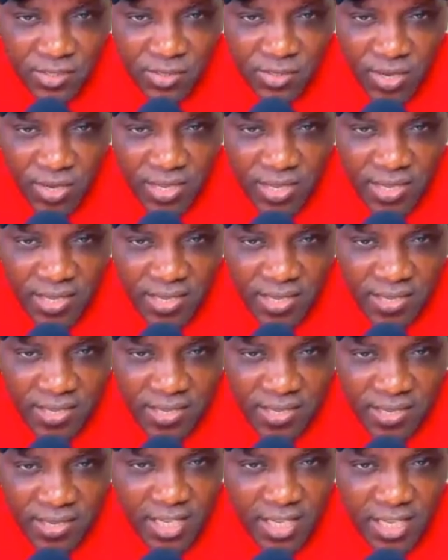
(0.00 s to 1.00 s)
token
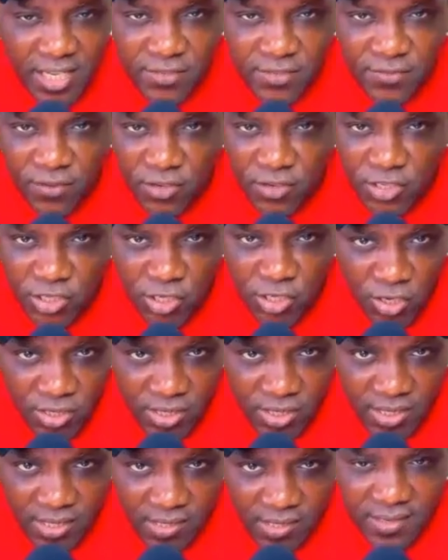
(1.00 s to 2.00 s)
is for
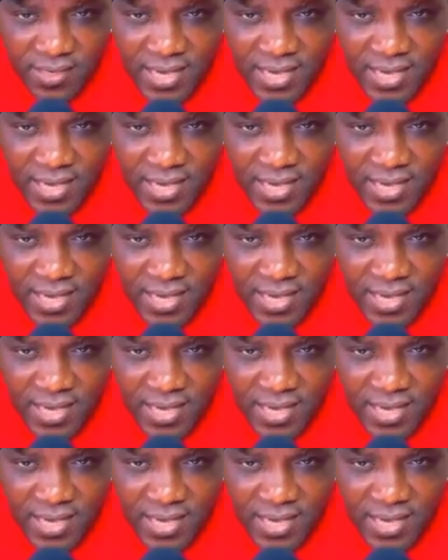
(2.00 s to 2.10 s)
short,